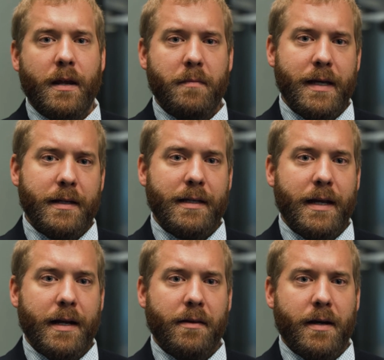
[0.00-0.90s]
and begin to
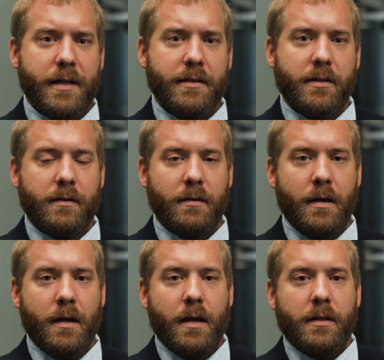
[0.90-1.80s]
analyze,
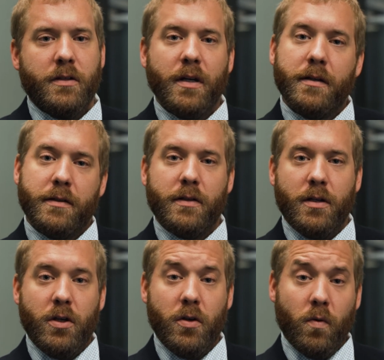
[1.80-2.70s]
does
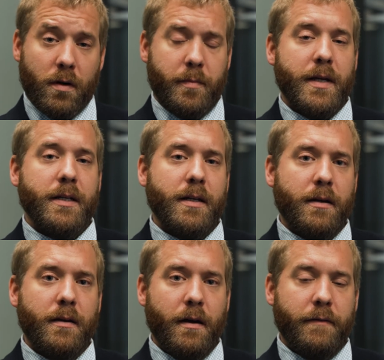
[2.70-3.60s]
your
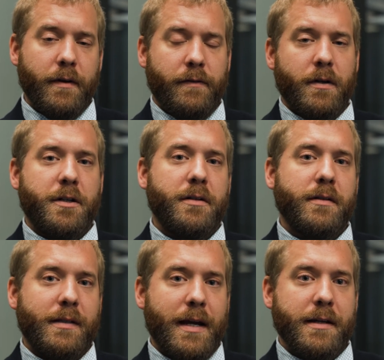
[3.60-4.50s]
opinion of your functional
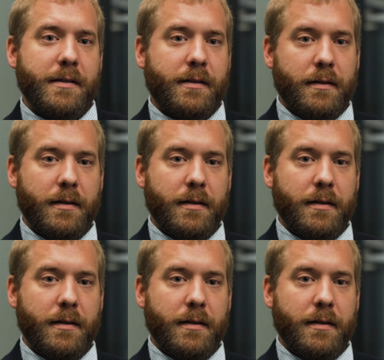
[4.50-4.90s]
status